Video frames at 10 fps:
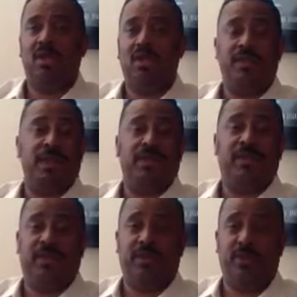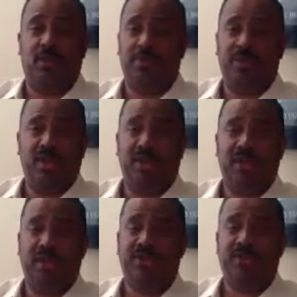then that there would be
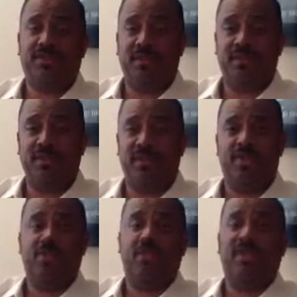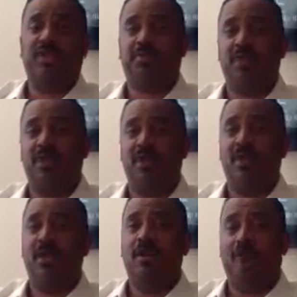not the sympathy that you might expect
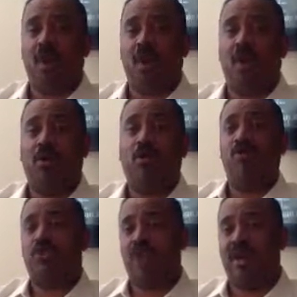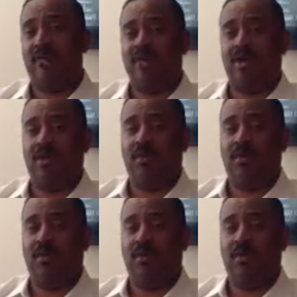for our own sovereignty.